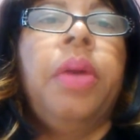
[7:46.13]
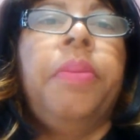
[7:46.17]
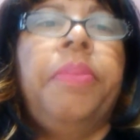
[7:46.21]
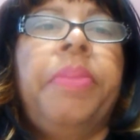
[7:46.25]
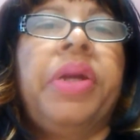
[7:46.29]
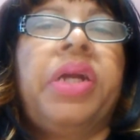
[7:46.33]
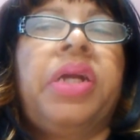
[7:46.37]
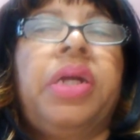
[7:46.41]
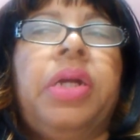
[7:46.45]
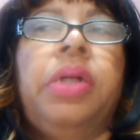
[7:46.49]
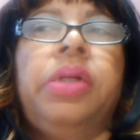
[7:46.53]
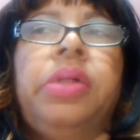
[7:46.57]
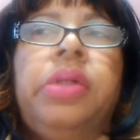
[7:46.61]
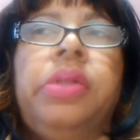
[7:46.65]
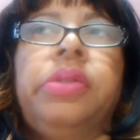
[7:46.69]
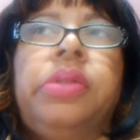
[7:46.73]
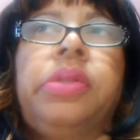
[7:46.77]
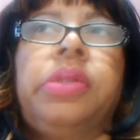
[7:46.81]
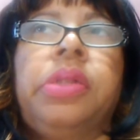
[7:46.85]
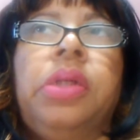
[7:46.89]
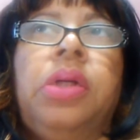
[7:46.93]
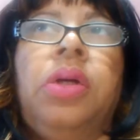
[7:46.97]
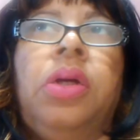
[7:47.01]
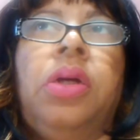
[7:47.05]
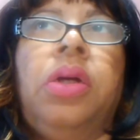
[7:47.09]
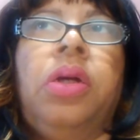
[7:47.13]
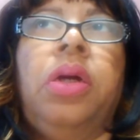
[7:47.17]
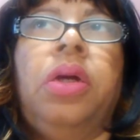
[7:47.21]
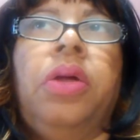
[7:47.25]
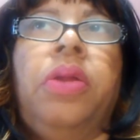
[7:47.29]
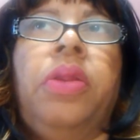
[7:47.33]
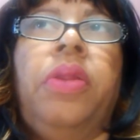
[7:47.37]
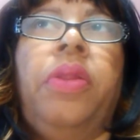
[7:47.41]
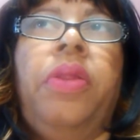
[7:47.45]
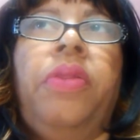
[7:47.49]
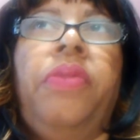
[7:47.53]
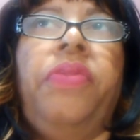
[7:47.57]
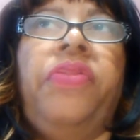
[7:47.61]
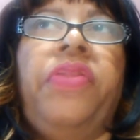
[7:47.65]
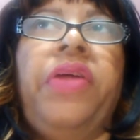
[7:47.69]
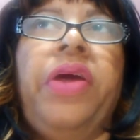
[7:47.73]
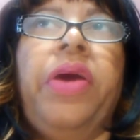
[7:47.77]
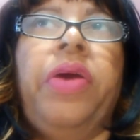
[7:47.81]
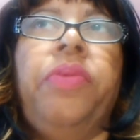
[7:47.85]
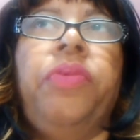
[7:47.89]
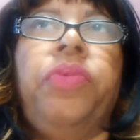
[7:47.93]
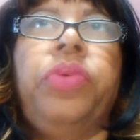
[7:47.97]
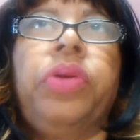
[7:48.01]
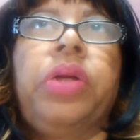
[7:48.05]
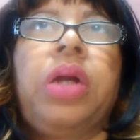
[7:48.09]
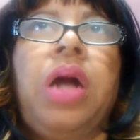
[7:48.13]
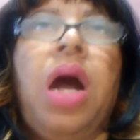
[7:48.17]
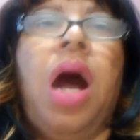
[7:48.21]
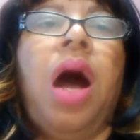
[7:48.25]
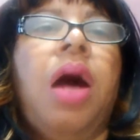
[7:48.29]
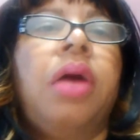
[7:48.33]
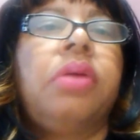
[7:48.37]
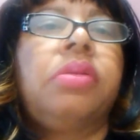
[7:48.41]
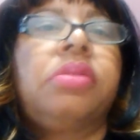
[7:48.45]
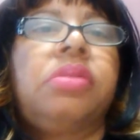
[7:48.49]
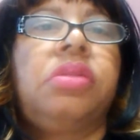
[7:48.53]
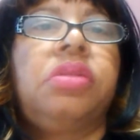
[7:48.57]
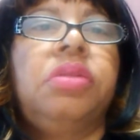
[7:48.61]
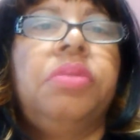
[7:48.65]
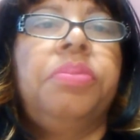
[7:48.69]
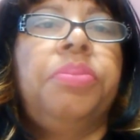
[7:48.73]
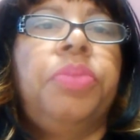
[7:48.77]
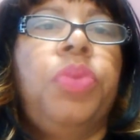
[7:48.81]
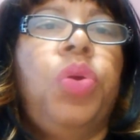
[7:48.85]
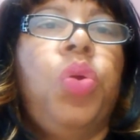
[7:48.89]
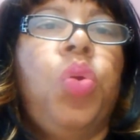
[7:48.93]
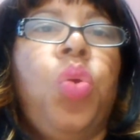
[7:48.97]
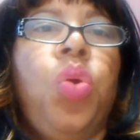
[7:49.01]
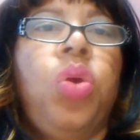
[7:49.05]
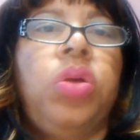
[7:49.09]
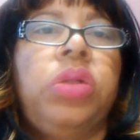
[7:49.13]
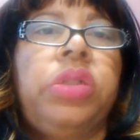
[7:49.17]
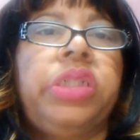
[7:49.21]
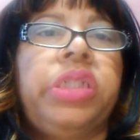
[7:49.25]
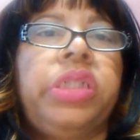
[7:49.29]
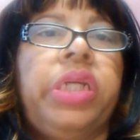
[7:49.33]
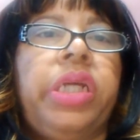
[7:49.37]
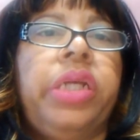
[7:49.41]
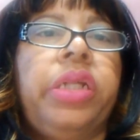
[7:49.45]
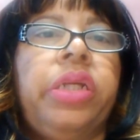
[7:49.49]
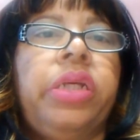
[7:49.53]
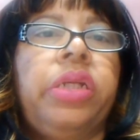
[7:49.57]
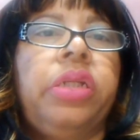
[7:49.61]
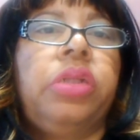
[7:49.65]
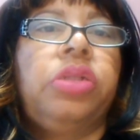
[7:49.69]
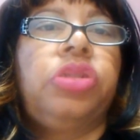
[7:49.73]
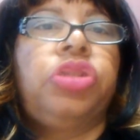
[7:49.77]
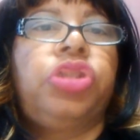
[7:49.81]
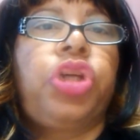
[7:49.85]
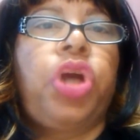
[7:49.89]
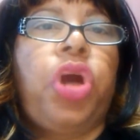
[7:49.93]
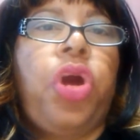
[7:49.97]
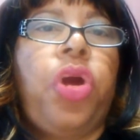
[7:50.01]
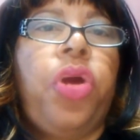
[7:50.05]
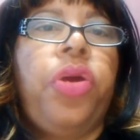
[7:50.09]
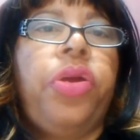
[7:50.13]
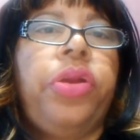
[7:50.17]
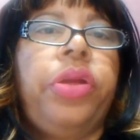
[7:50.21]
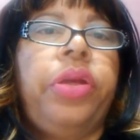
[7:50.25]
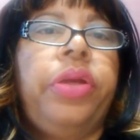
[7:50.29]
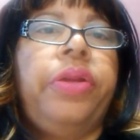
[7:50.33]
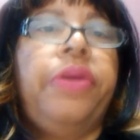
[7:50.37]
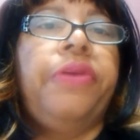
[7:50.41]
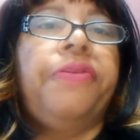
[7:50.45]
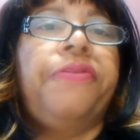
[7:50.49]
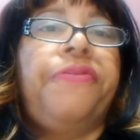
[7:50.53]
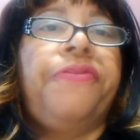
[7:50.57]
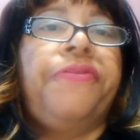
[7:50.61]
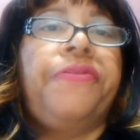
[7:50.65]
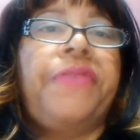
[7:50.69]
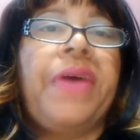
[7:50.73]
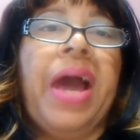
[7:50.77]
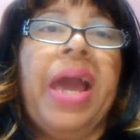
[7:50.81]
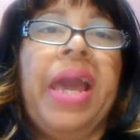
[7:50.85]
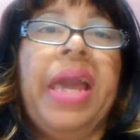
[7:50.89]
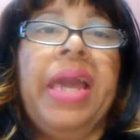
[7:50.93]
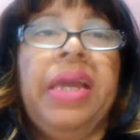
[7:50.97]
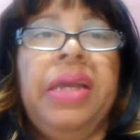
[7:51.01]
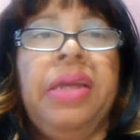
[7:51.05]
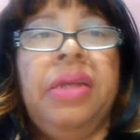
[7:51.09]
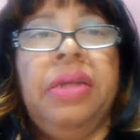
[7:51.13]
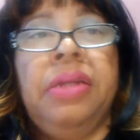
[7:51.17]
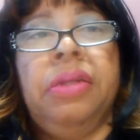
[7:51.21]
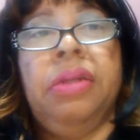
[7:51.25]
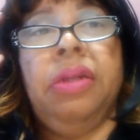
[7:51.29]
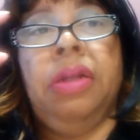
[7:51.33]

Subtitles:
because that would cost them more to get an attorney to fight